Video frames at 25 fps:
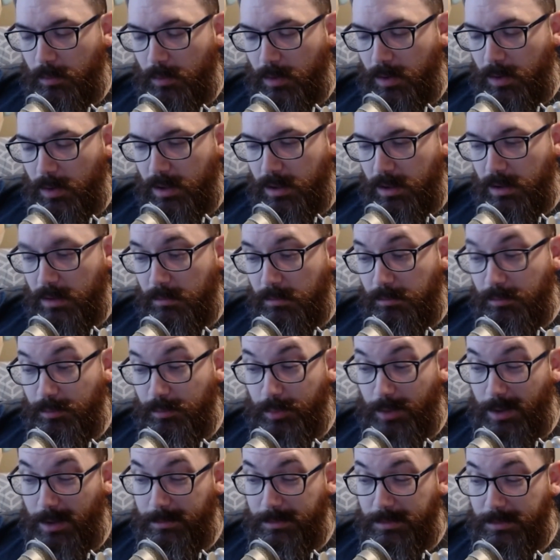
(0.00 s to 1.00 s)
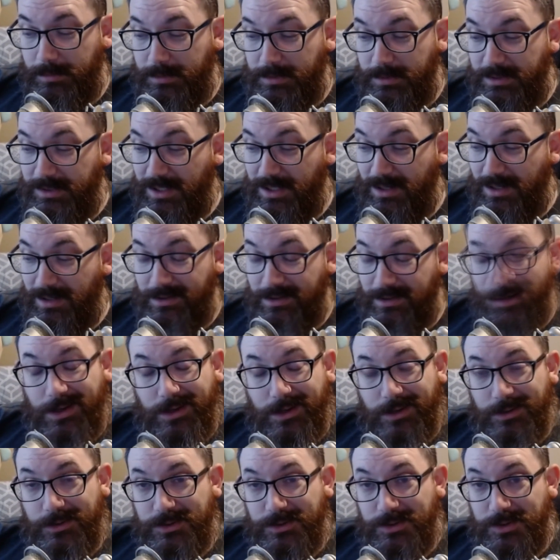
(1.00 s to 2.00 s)
Probably not an
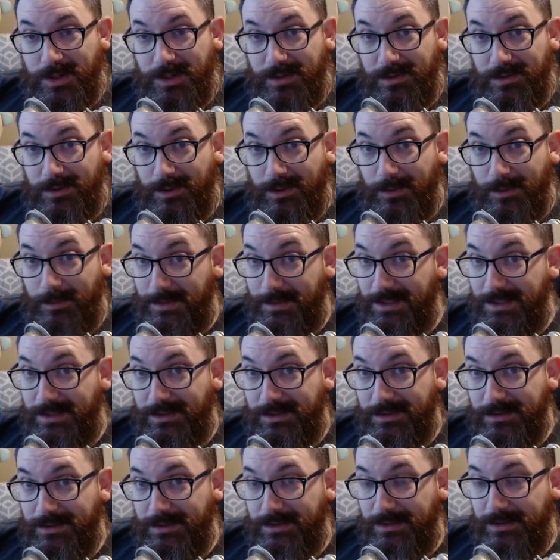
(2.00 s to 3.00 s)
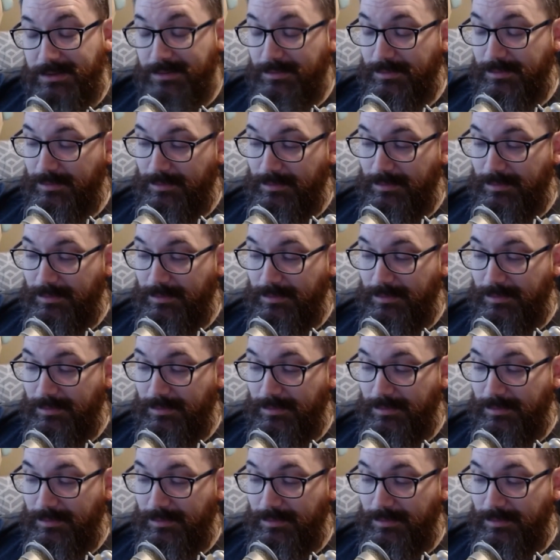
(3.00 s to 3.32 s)
auto trader immediately.